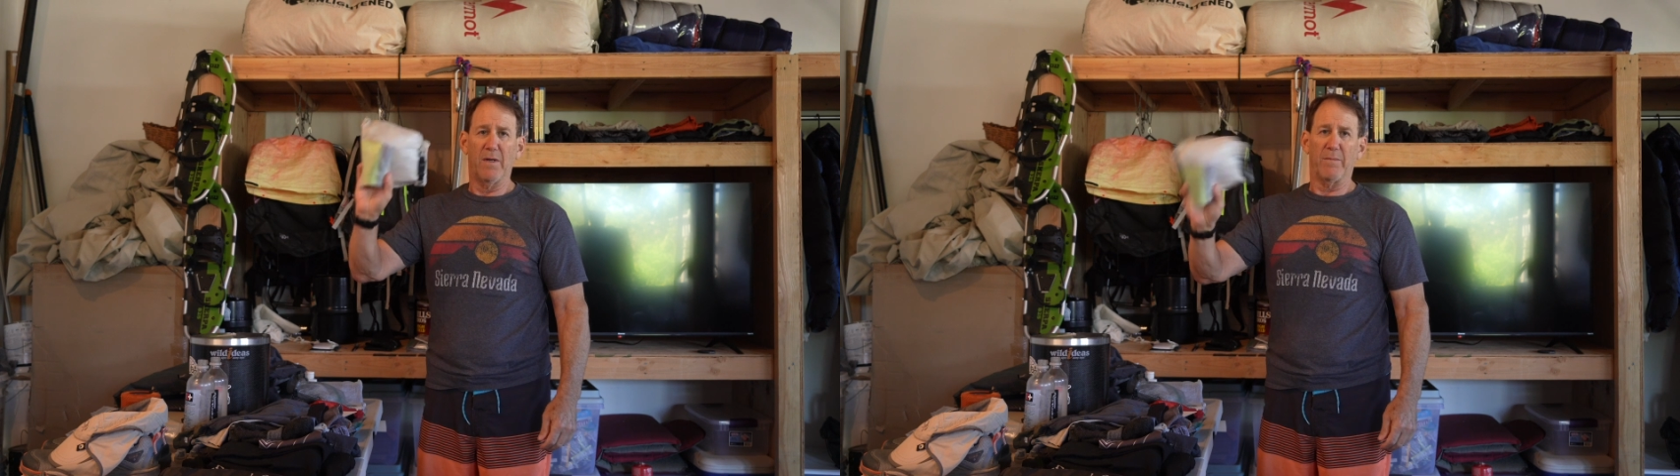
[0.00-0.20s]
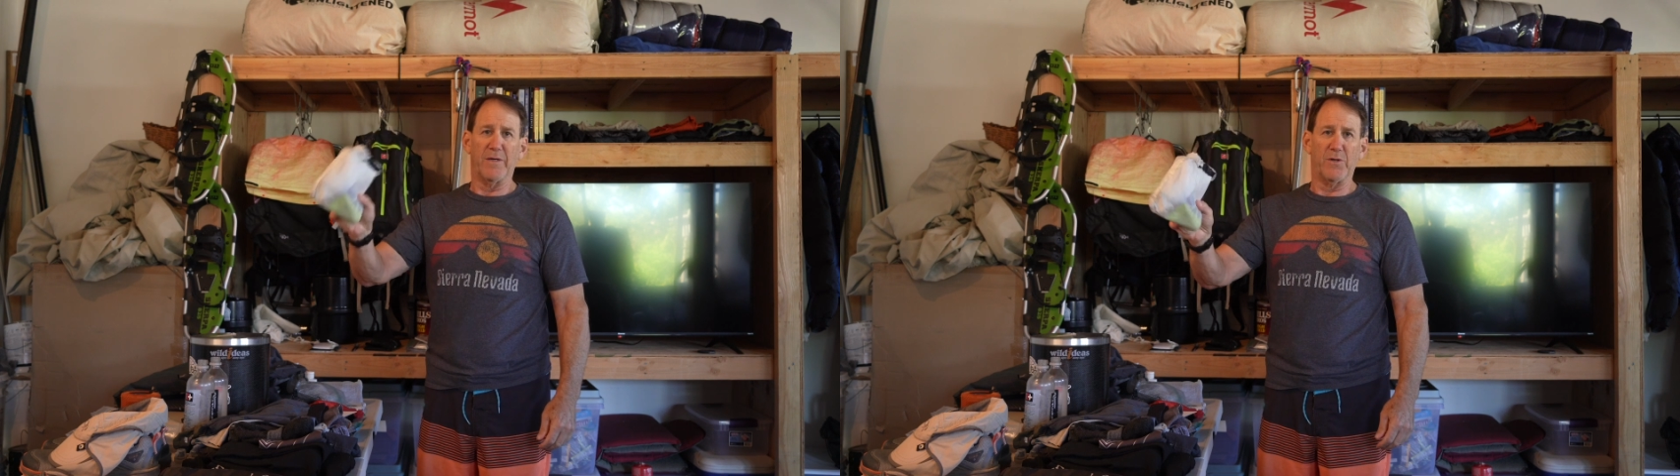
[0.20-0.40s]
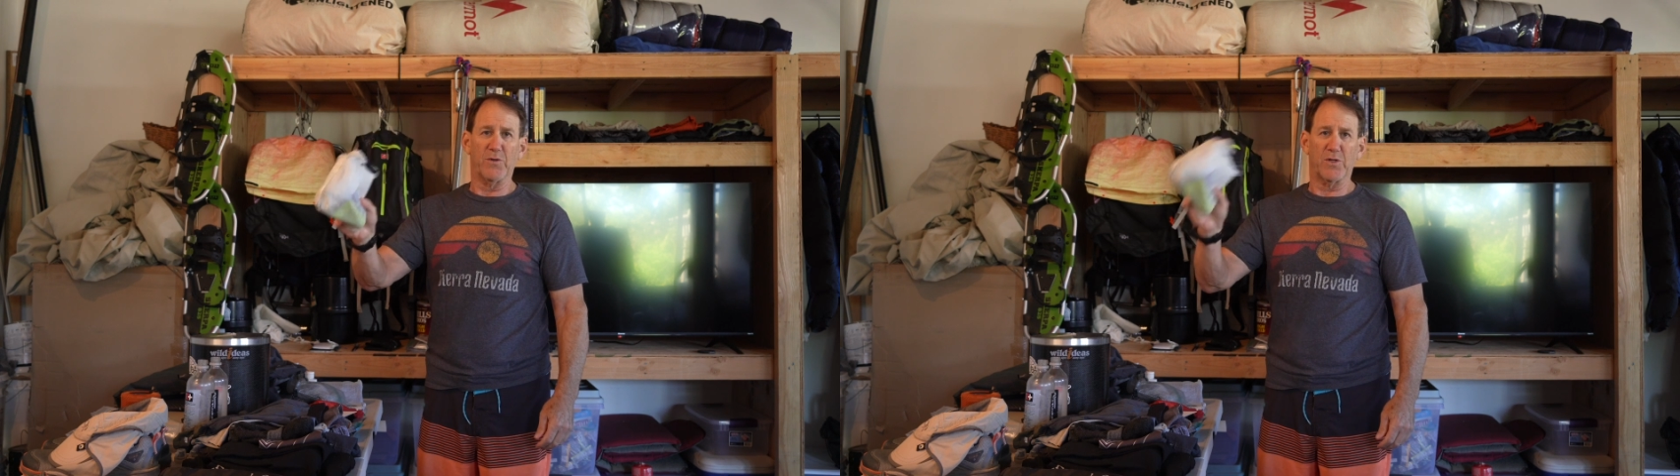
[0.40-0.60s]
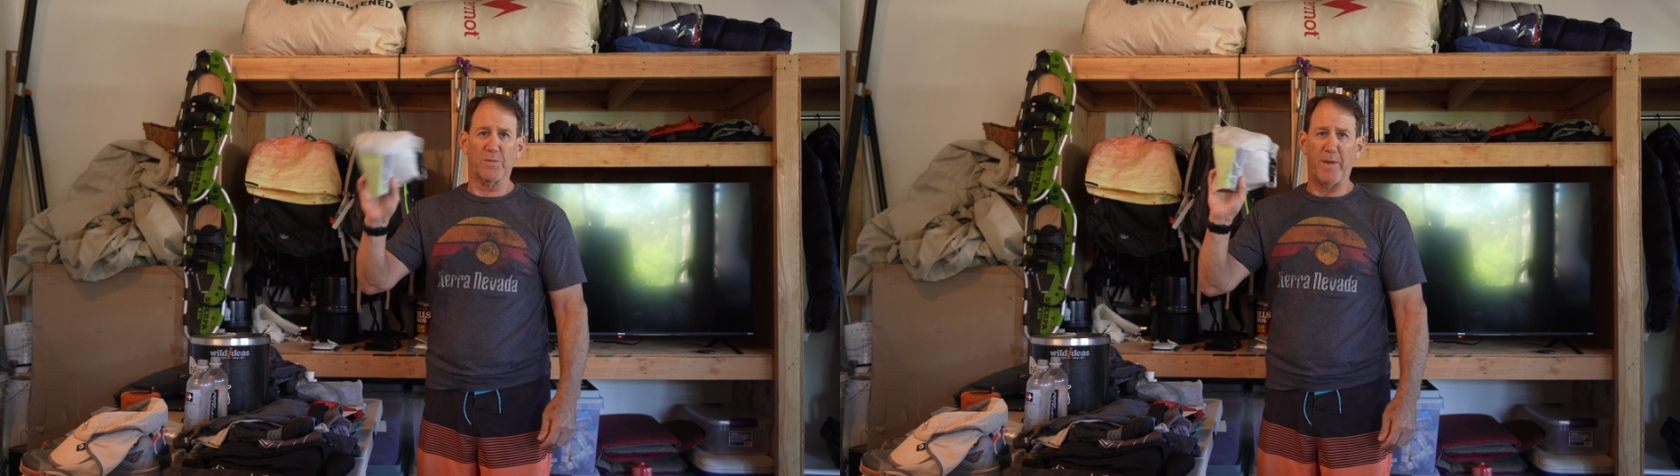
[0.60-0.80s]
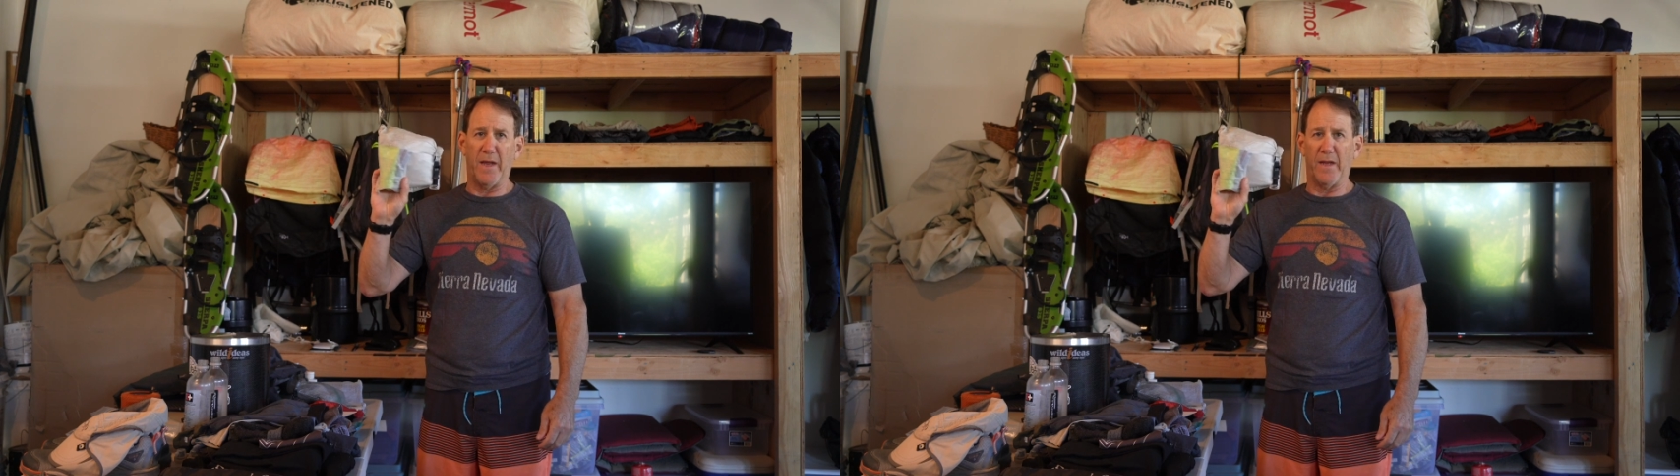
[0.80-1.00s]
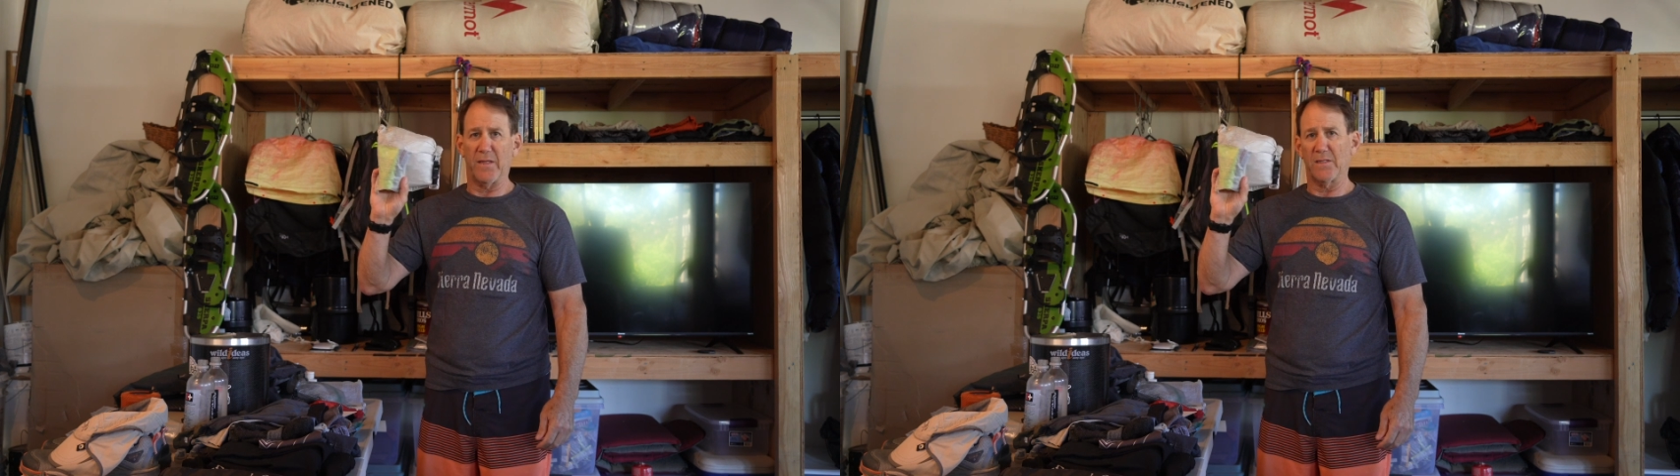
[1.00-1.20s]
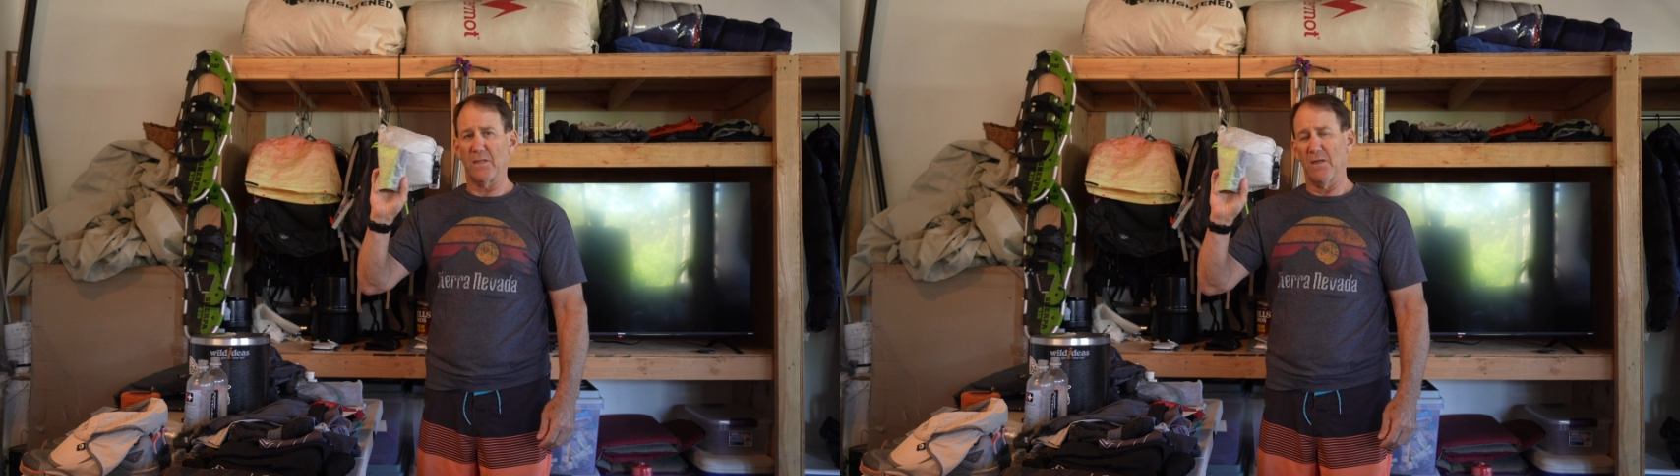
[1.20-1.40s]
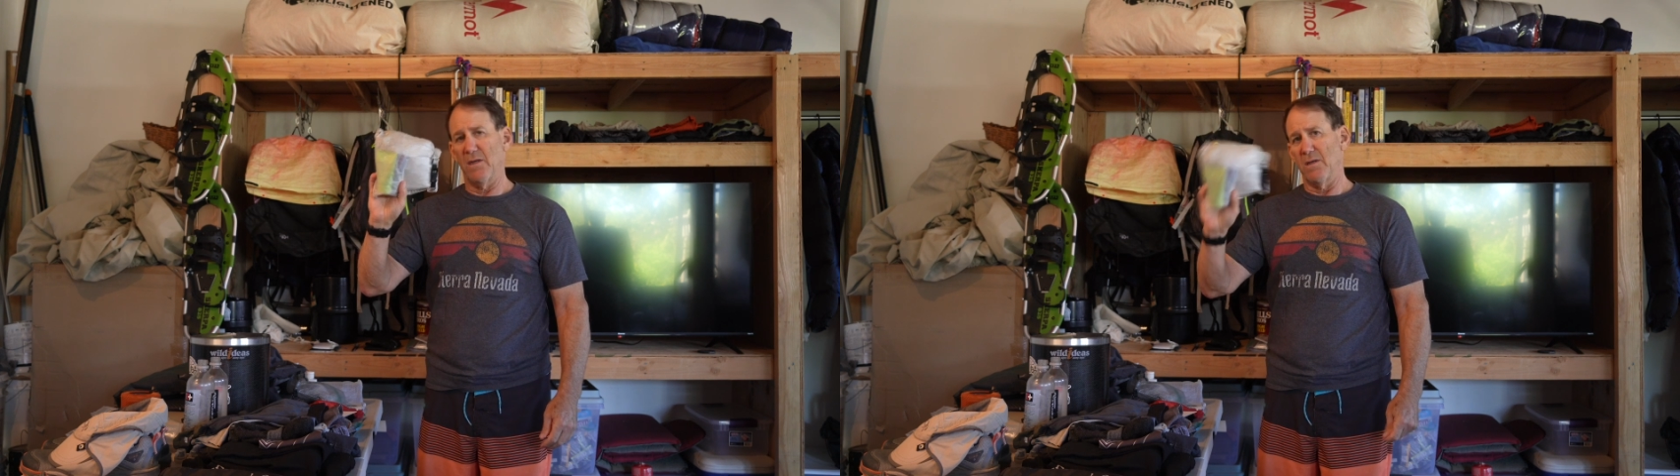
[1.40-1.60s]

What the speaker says: my deuce of spades,